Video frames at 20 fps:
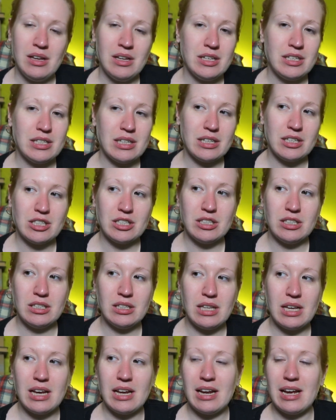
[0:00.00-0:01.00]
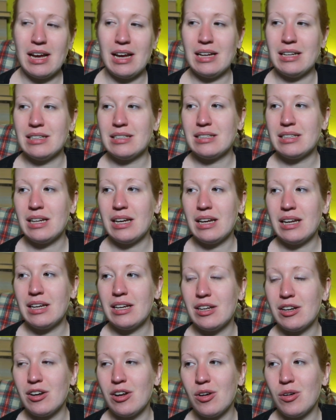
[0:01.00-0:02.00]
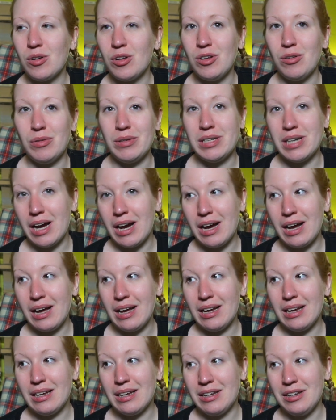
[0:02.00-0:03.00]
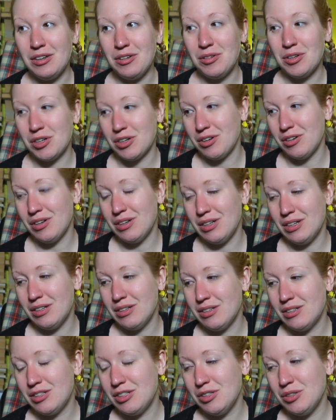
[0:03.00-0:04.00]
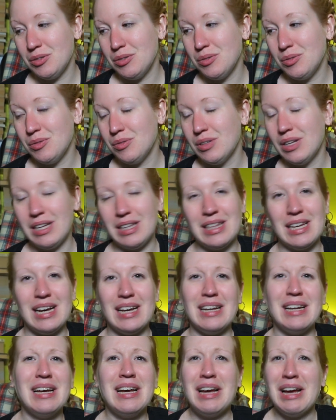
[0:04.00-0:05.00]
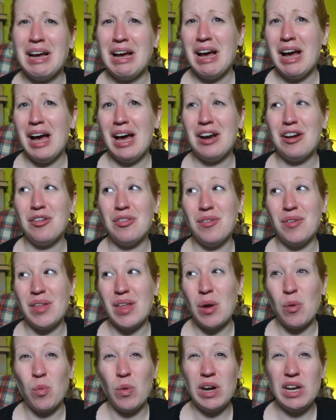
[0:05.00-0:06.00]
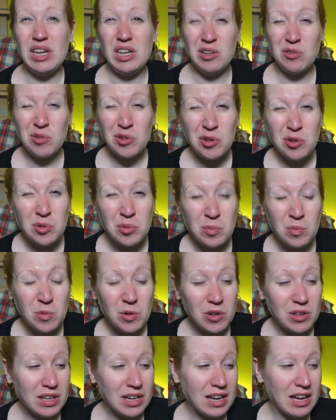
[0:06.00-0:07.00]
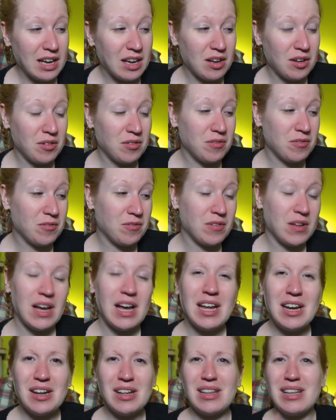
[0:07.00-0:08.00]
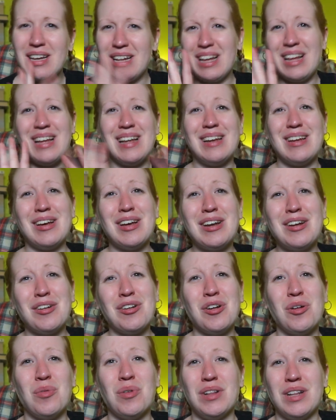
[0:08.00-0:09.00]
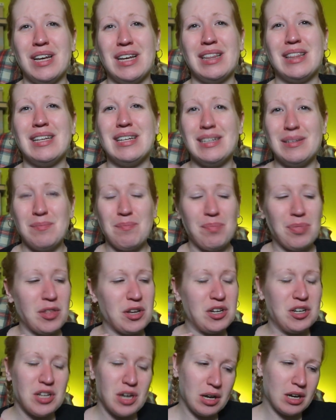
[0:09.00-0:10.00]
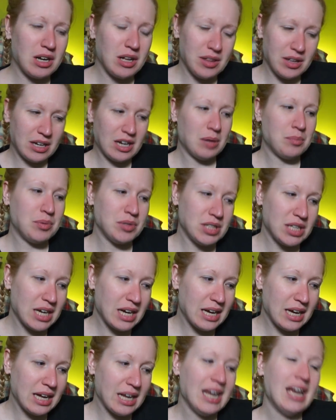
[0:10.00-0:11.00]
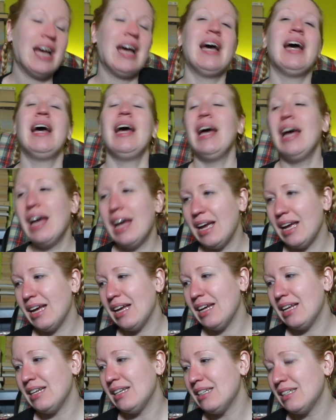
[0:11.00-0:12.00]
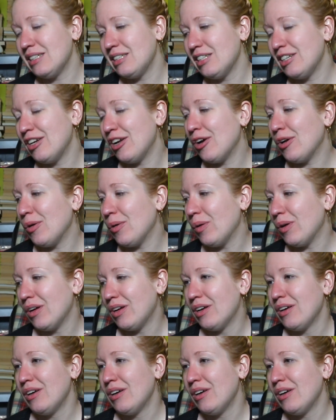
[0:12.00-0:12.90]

section that has like you know you die you turn into like that I don't know that waiting room where they have I, I don't know when like the the, the couple die and you know